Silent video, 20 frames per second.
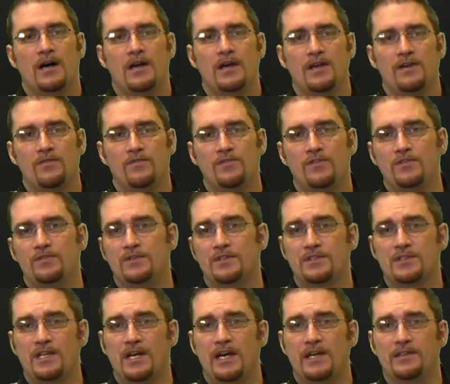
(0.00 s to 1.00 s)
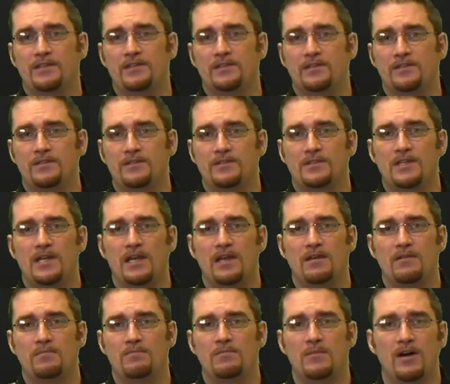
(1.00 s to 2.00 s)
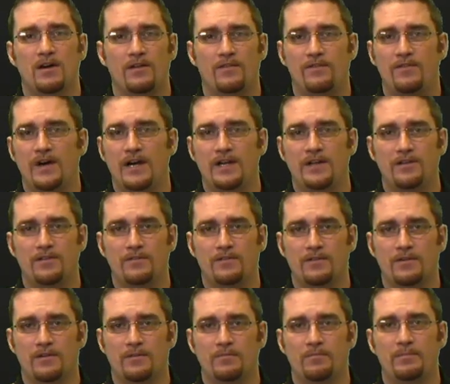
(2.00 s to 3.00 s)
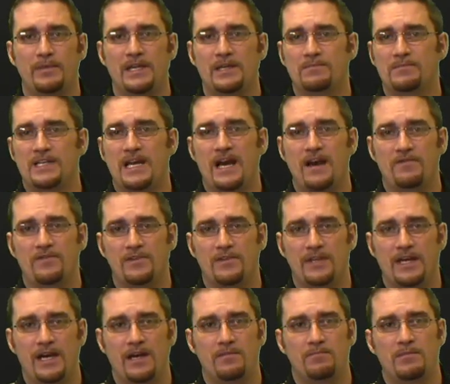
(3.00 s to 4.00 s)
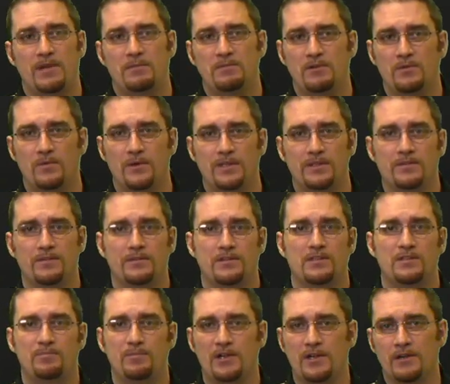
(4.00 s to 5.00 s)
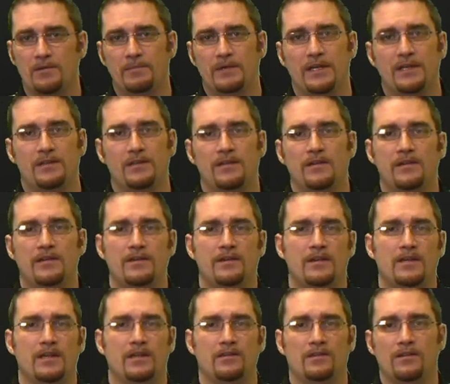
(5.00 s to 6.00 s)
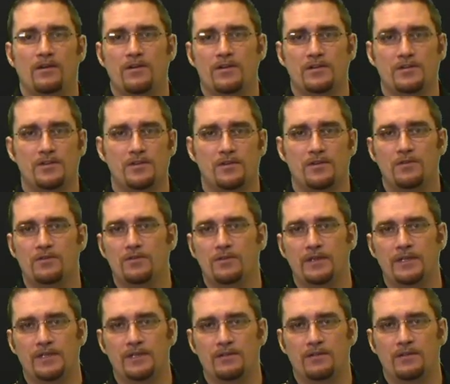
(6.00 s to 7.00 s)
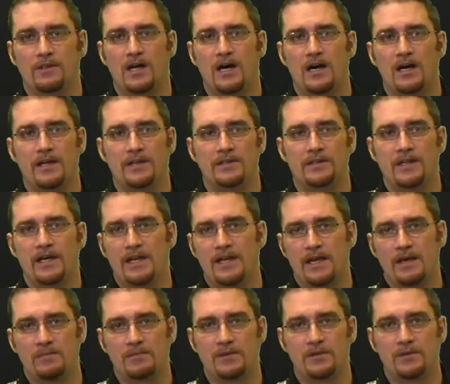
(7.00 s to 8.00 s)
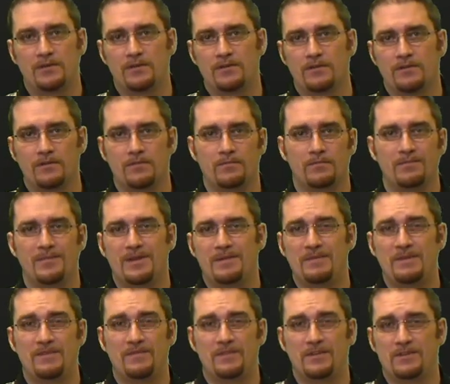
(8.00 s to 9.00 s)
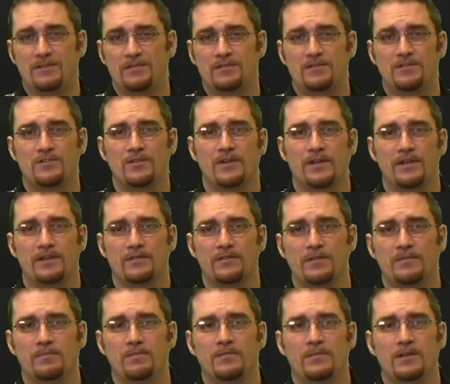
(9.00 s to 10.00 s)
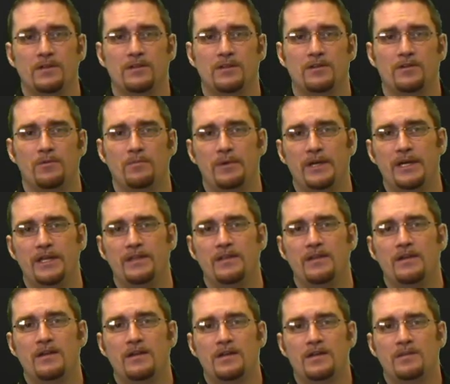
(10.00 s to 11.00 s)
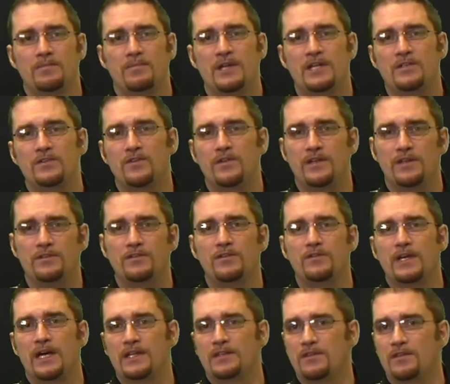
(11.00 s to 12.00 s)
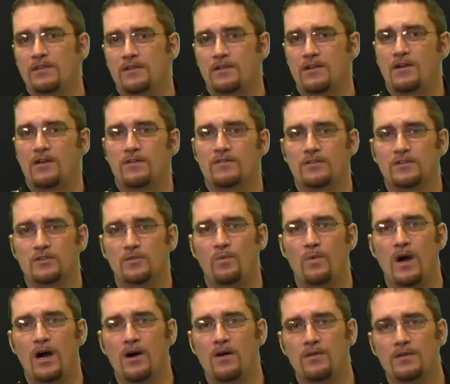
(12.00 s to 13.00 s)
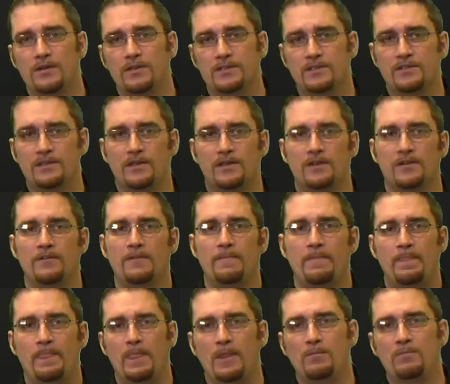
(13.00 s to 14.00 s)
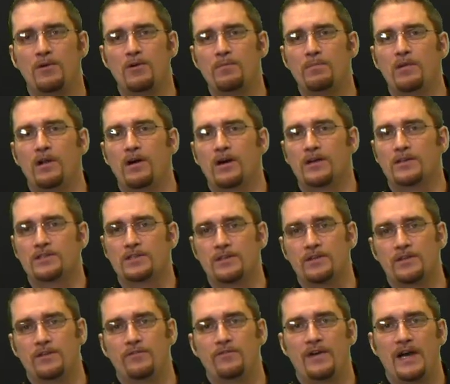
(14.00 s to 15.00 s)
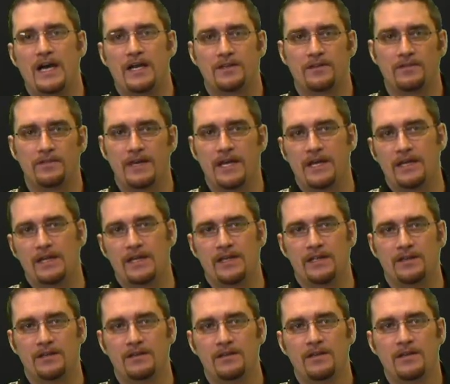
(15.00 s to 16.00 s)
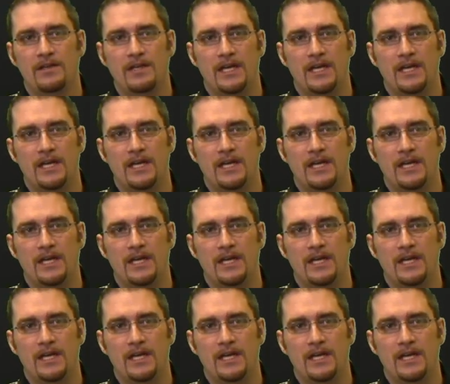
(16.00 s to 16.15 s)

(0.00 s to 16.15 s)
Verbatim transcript: If you decide to, say, modify your beams after that, maybe you want to experiment, enlarge your cooling line diameter, or maybe even shrink them a little bit. Make sure you do that to the curve as well, because the, the mobile is going to factor that in.